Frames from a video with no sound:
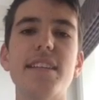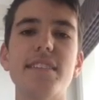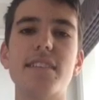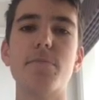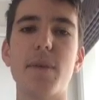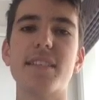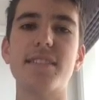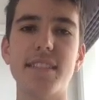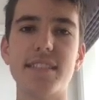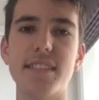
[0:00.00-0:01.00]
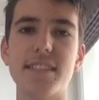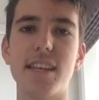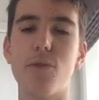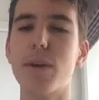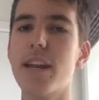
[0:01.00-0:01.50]
is its best distance, and
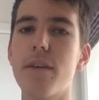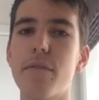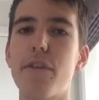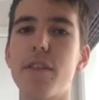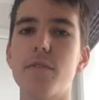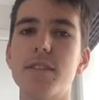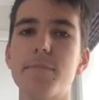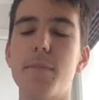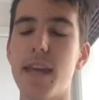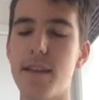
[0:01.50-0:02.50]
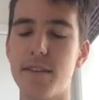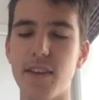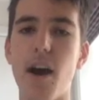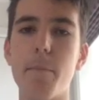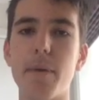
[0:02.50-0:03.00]
it'll get over further in
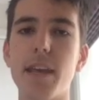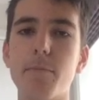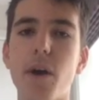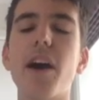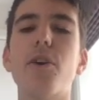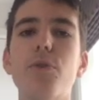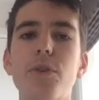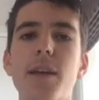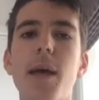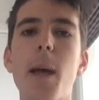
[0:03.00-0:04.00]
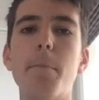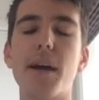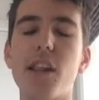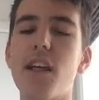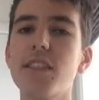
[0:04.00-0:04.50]
time being by a hood. But I
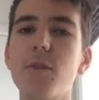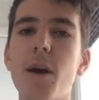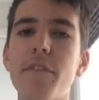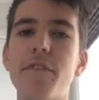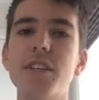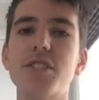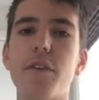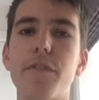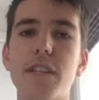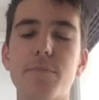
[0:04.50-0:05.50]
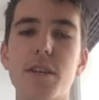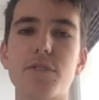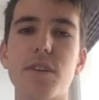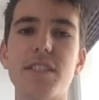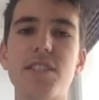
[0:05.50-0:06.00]
like the way it finished off in its most
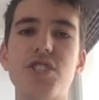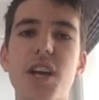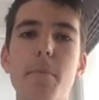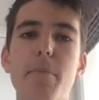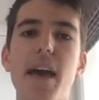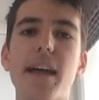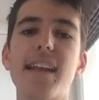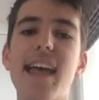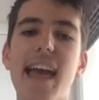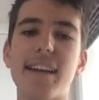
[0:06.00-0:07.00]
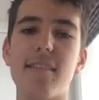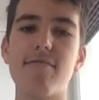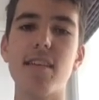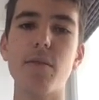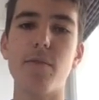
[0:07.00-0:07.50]
recent jump out, and I
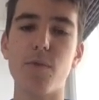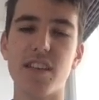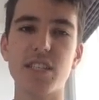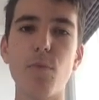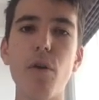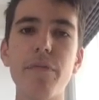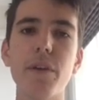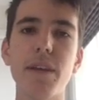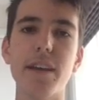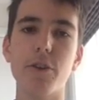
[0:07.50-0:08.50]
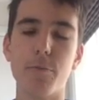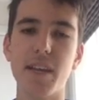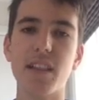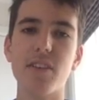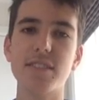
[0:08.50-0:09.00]
think with a small field here, it'll be
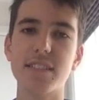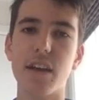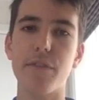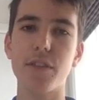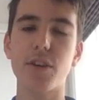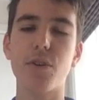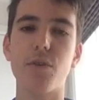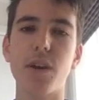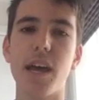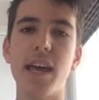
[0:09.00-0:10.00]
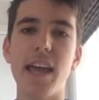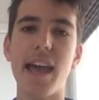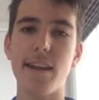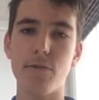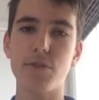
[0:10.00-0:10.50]
close enough on the corner,
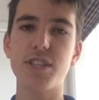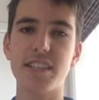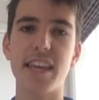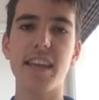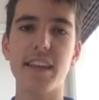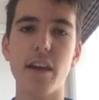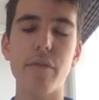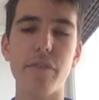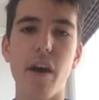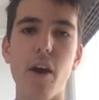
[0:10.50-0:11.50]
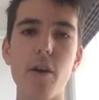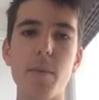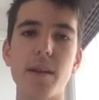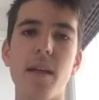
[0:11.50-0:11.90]
and it'll just kick and go for home, and